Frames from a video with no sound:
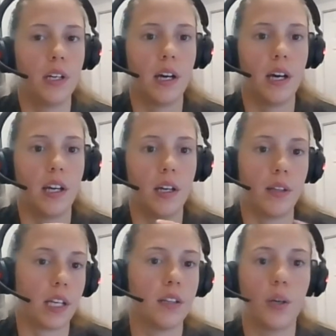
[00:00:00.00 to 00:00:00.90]
uh,
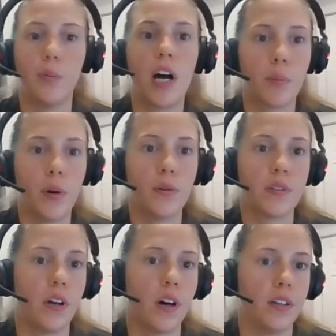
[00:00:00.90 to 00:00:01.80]
like a little blog
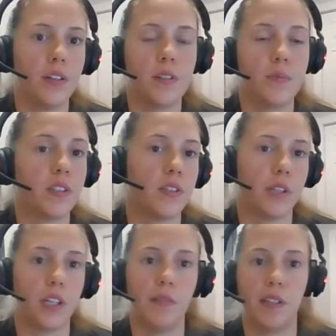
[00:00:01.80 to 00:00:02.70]
post on a
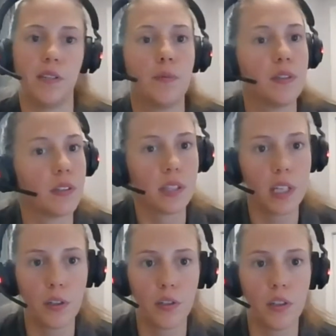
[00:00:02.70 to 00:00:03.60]
specific invasive species
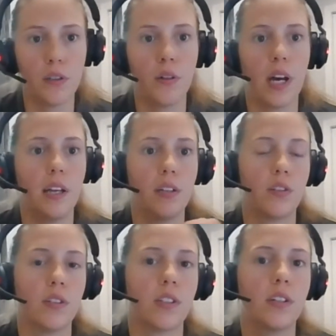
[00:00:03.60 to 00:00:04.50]
issue. And it's
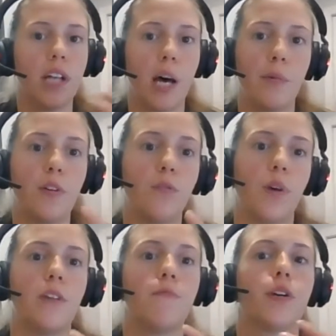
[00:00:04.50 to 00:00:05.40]
just a collaborative
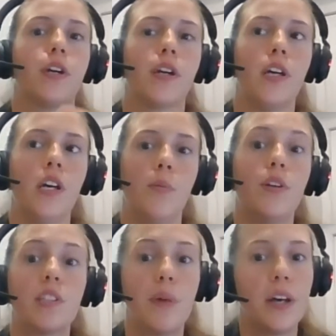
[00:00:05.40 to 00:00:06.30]
way for
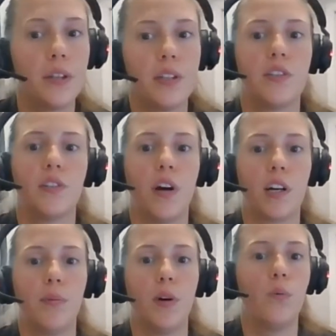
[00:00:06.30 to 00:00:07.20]
municipalities to
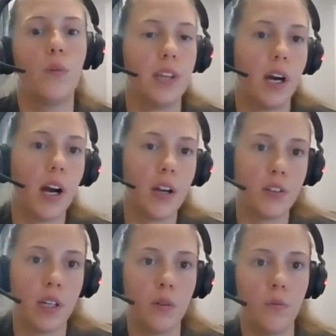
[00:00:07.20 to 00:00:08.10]
talk about what they are
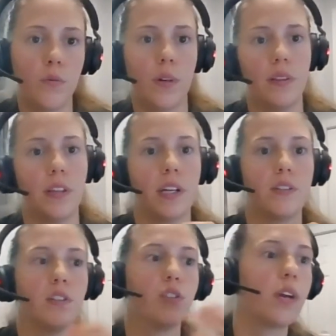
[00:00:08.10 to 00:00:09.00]
doing, what their
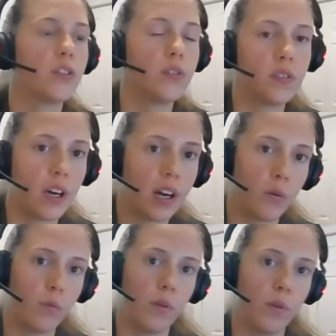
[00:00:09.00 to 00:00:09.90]
situations
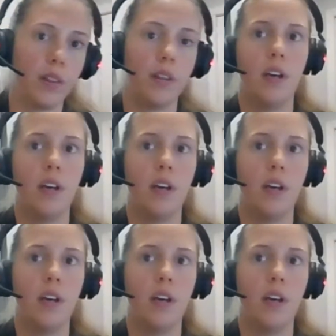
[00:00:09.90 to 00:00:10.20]
are, what